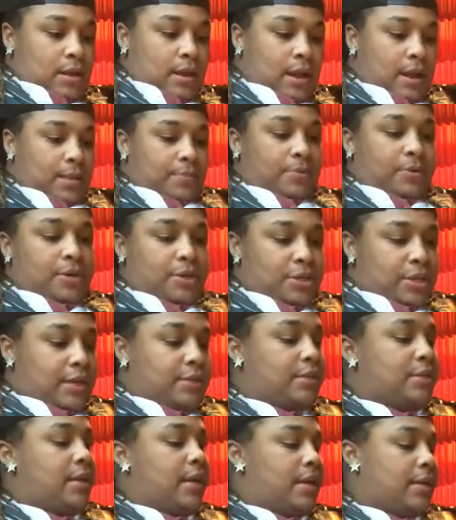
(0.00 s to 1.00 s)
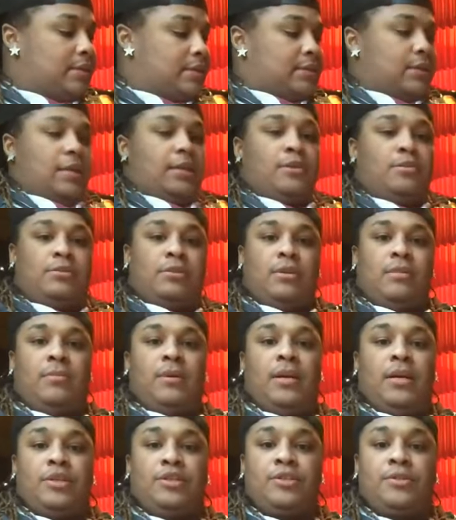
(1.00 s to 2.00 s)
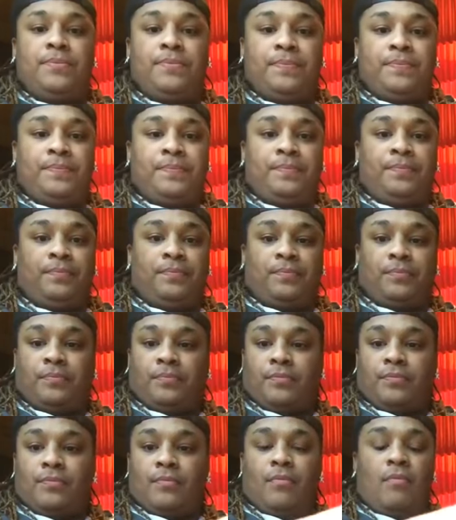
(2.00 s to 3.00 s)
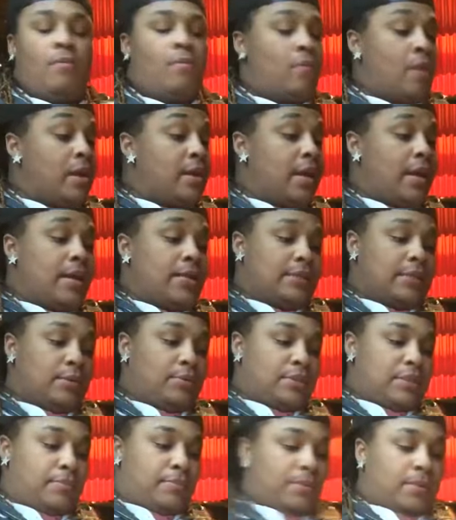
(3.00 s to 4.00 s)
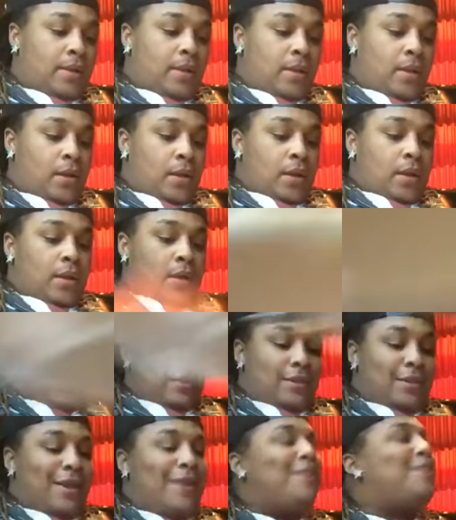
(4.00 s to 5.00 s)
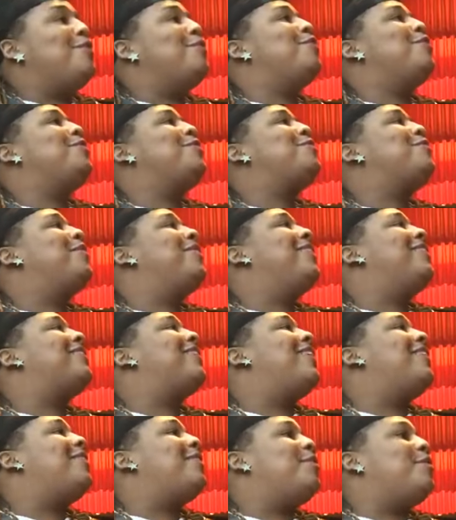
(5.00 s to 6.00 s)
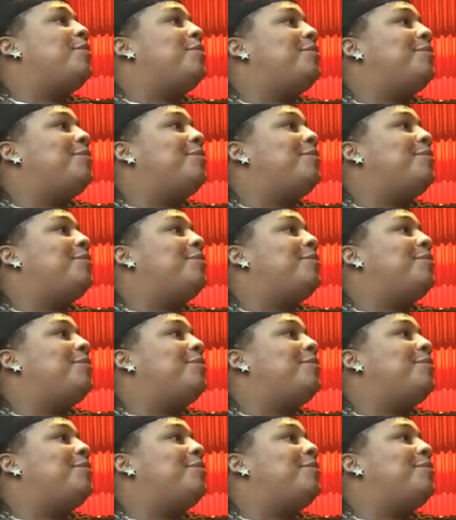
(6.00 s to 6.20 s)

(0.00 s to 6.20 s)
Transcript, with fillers: I appreciate you. Yes, thank you so much. Awesome. Yes, it was a pleasure. Well. Thank you, you as well. Thank you.